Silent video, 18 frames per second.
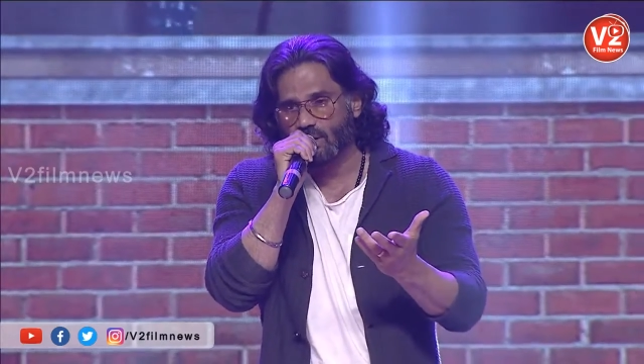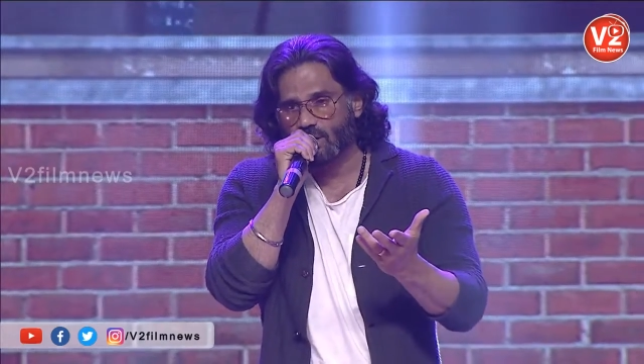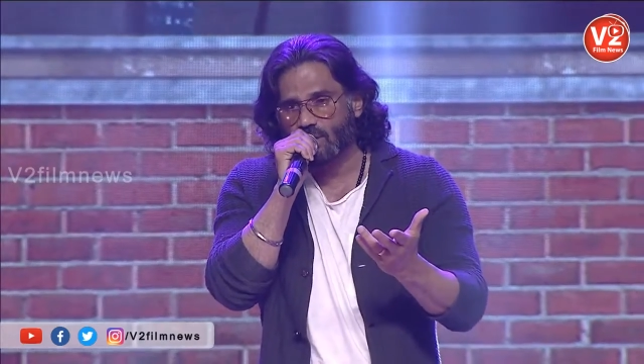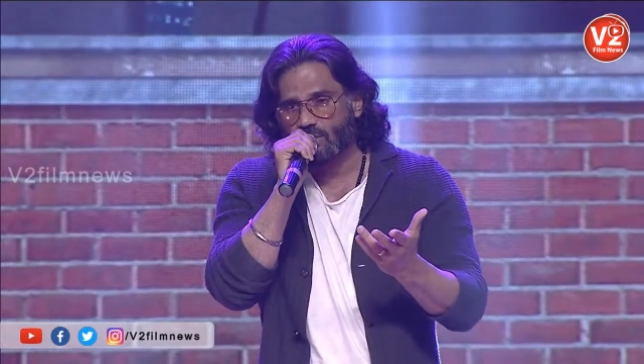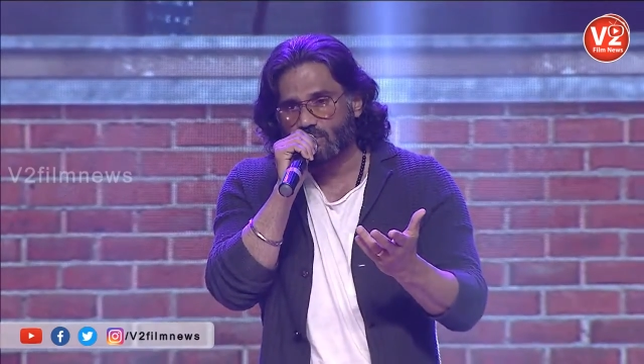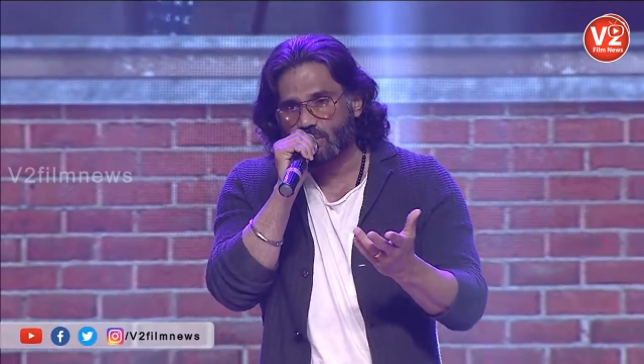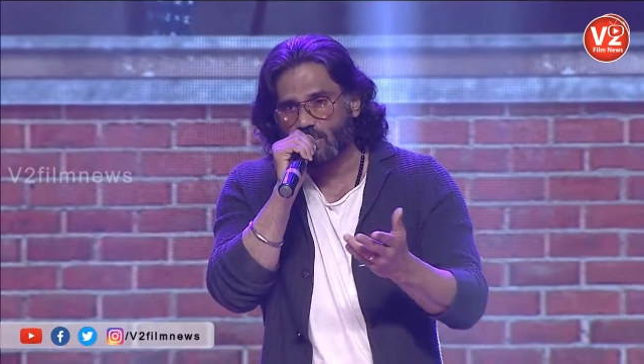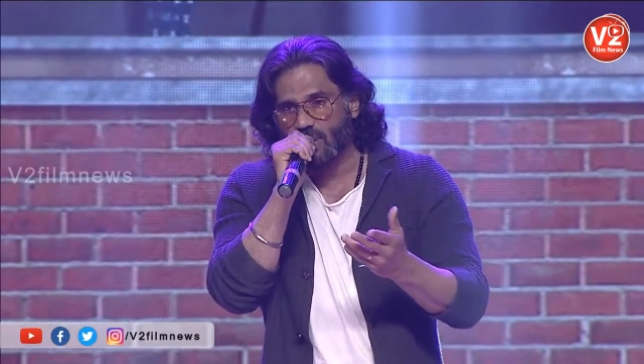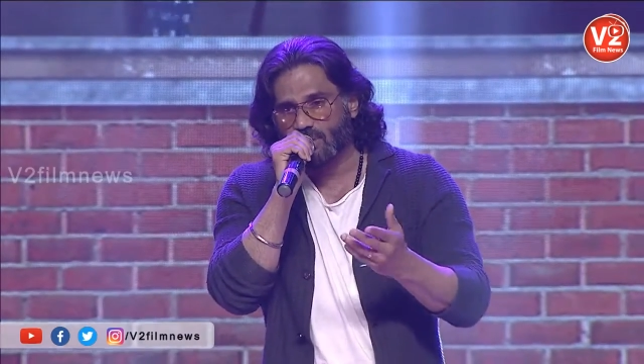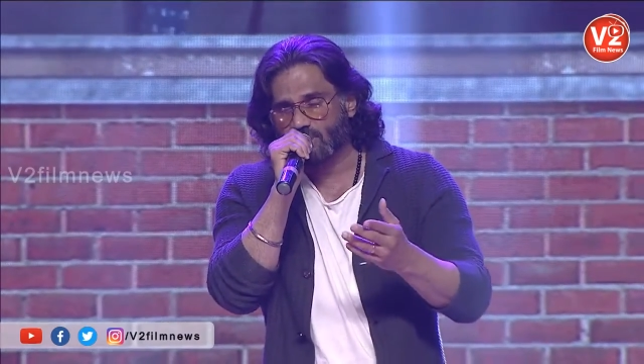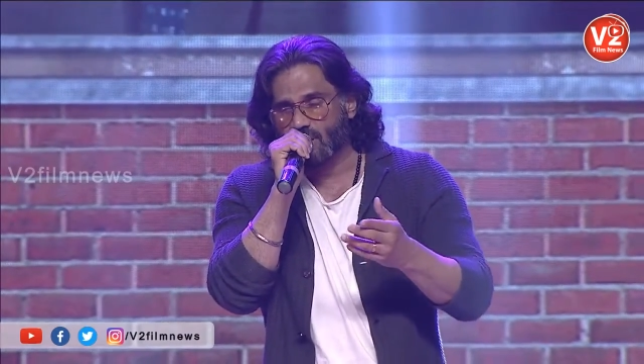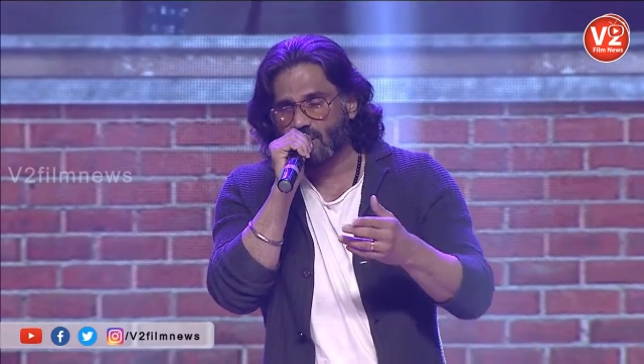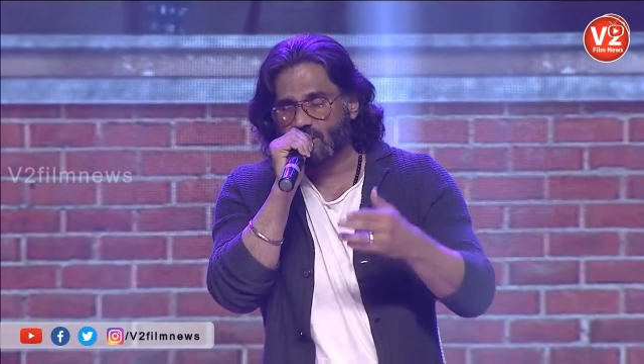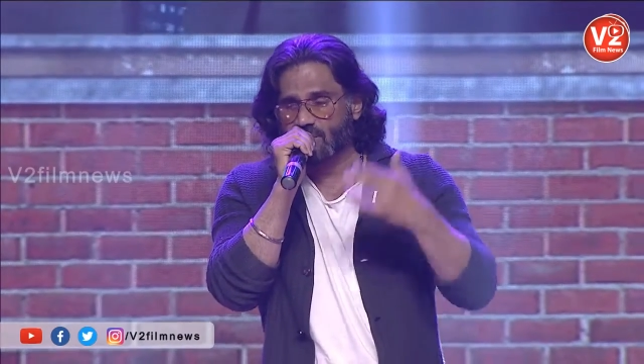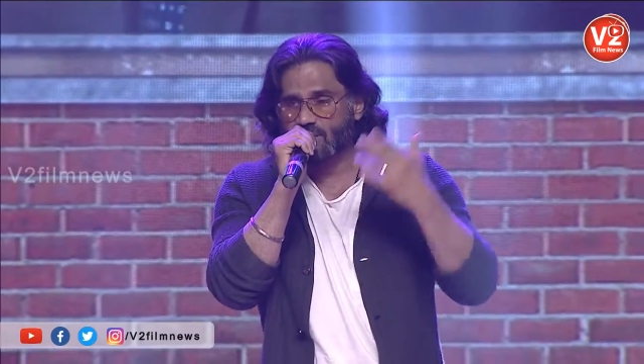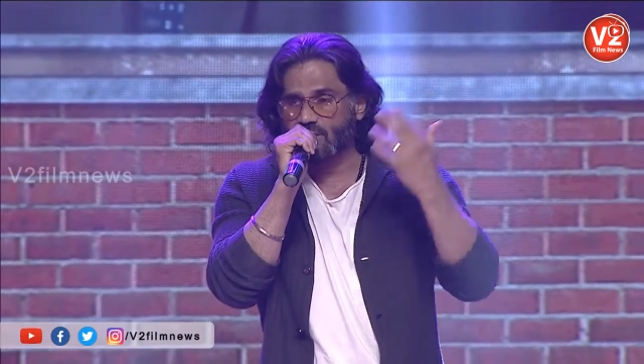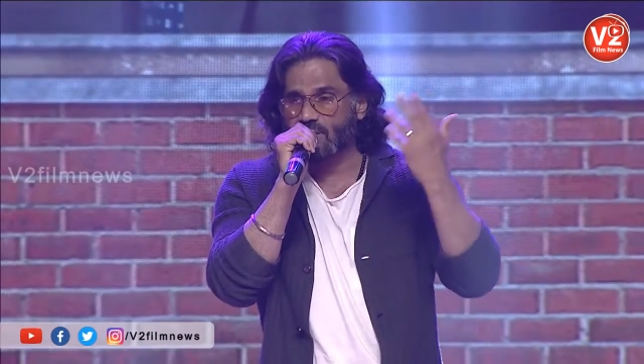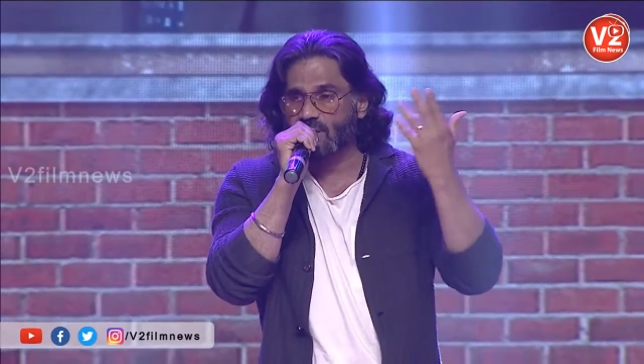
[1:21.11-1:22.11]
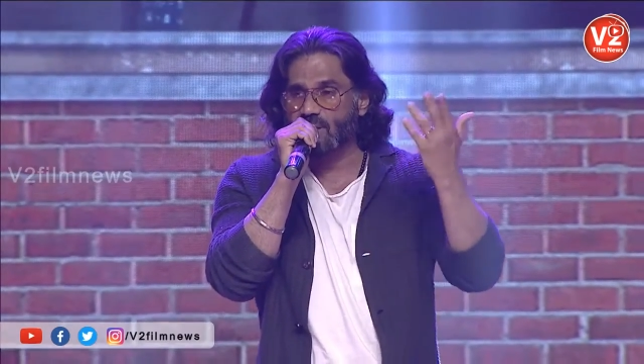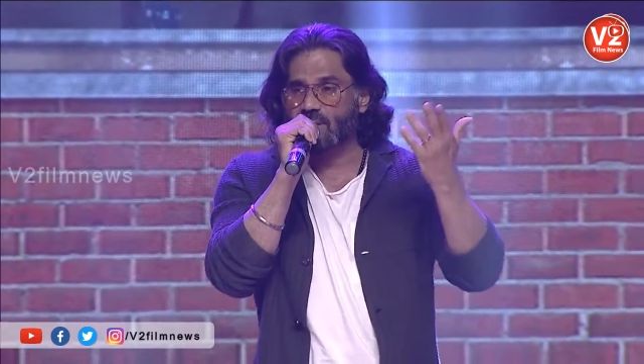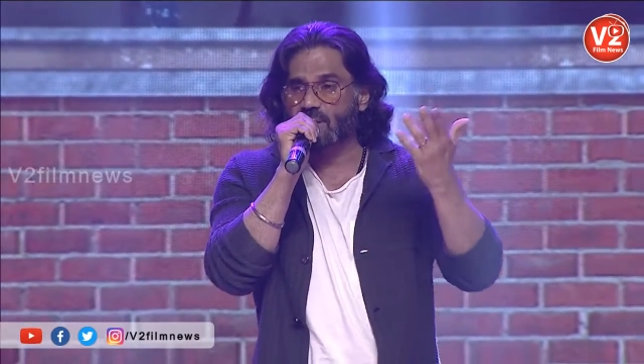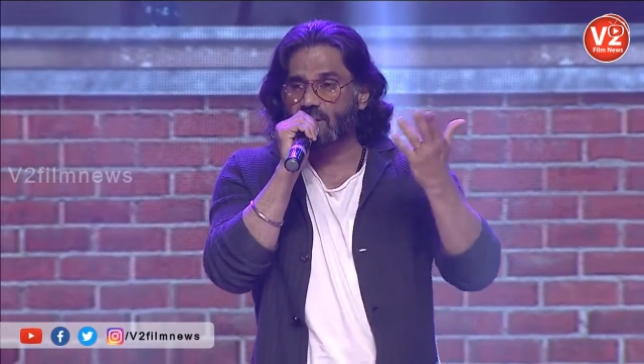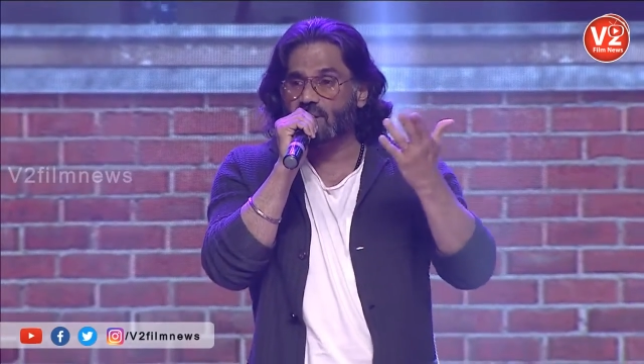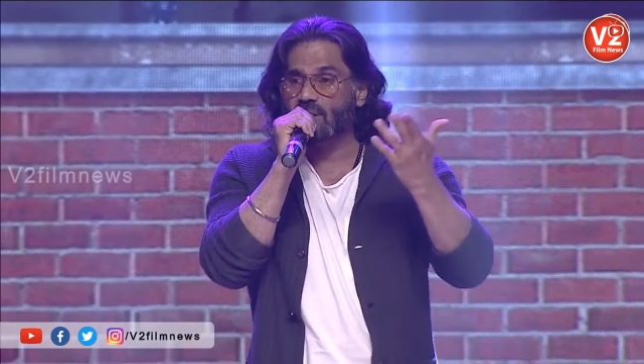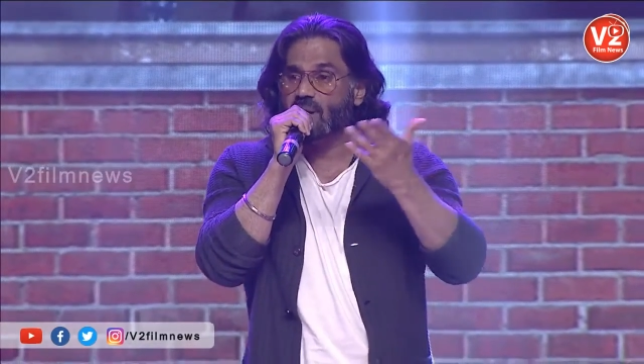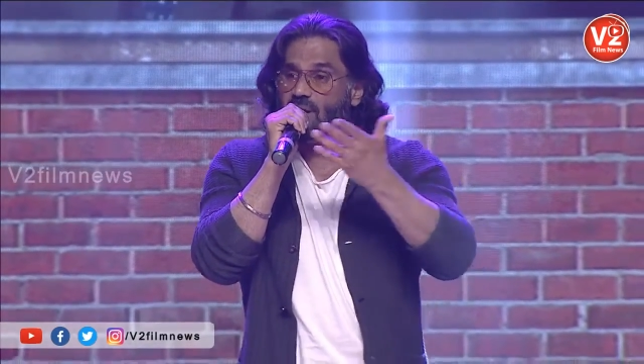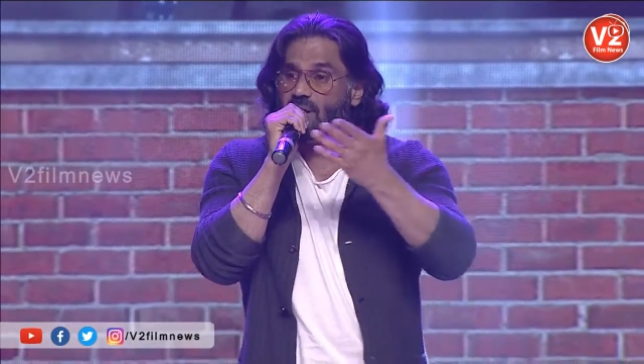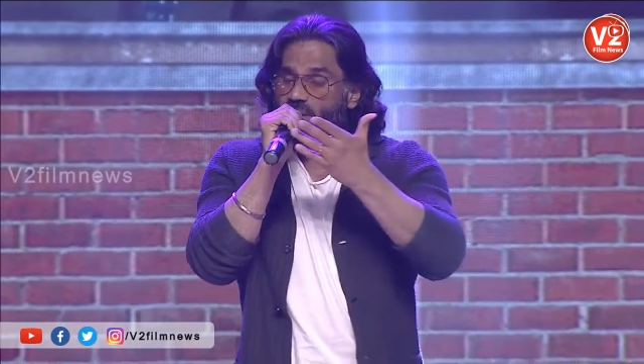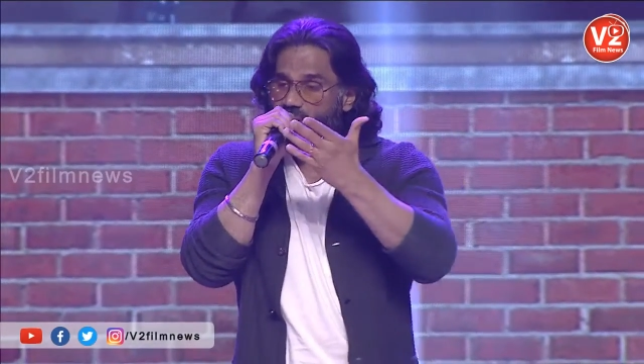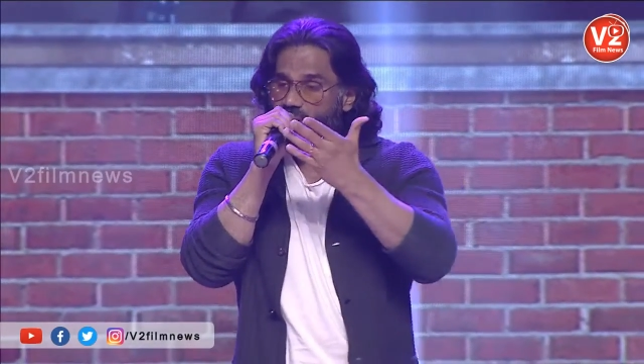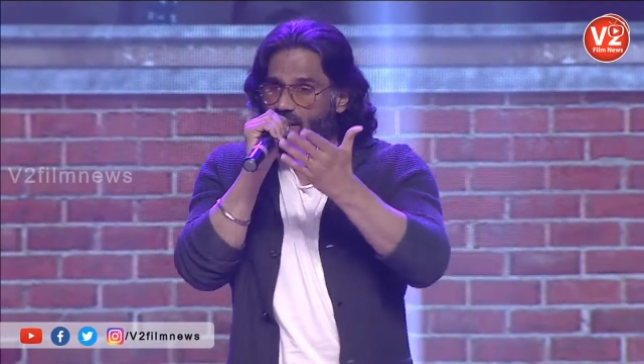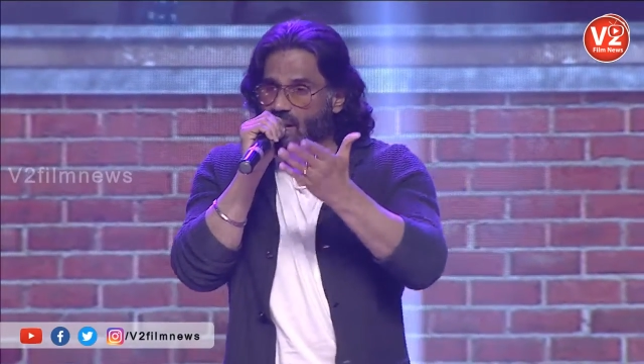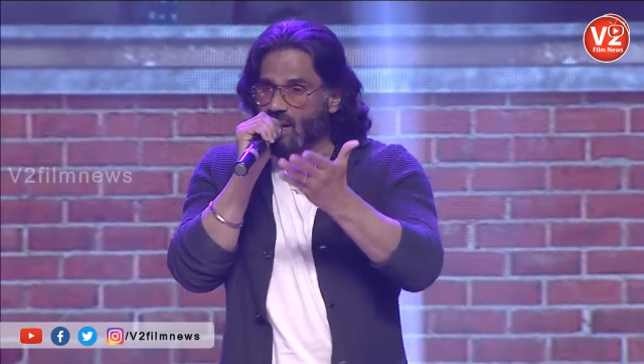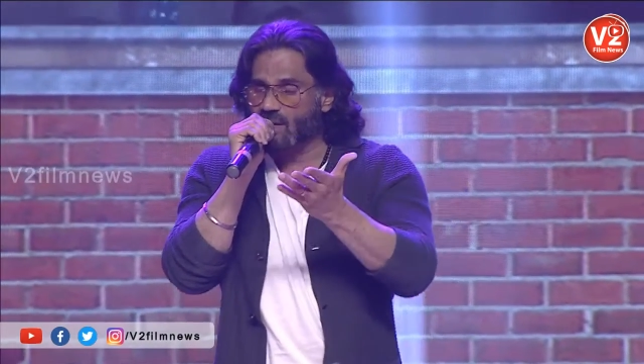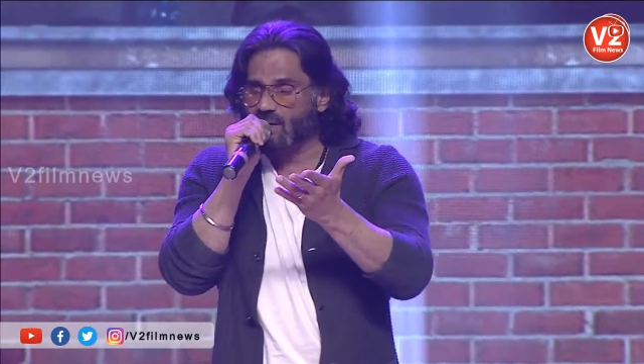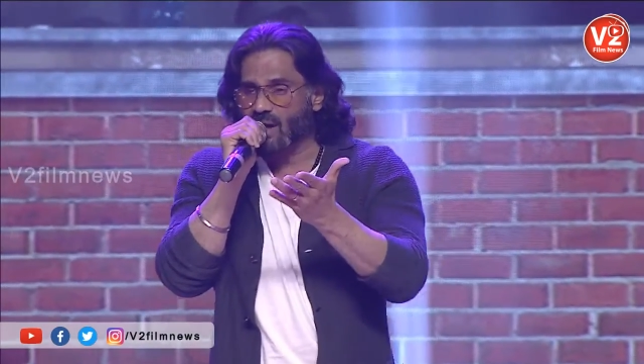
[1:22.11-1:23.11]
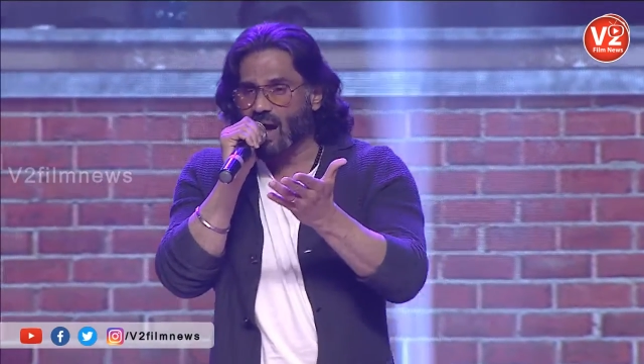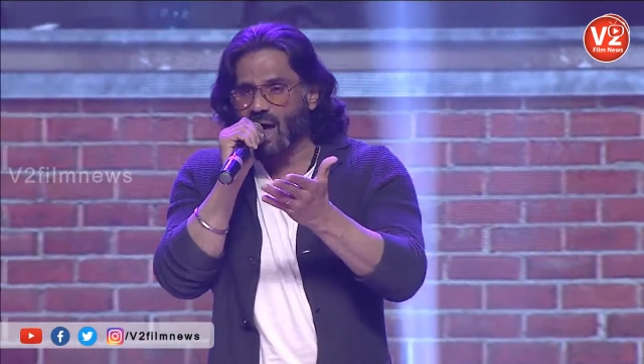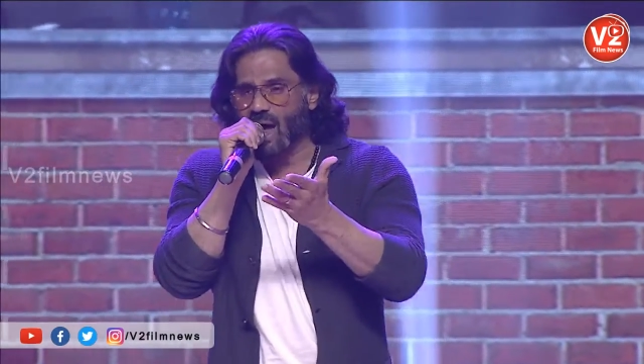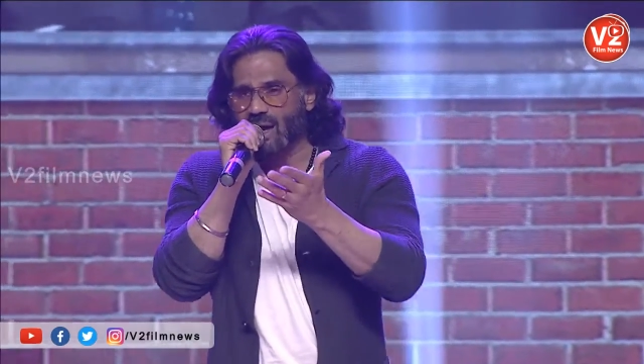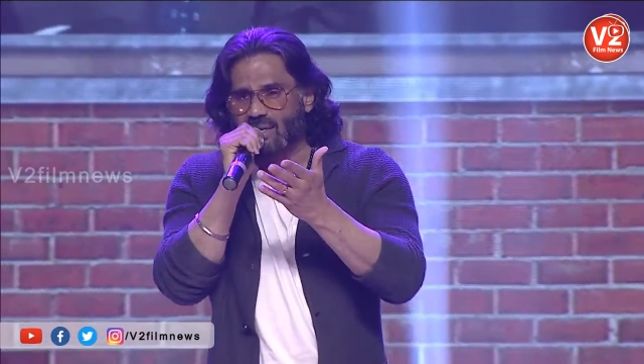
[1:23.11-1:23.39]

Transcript: Subhash Khan sir, the entire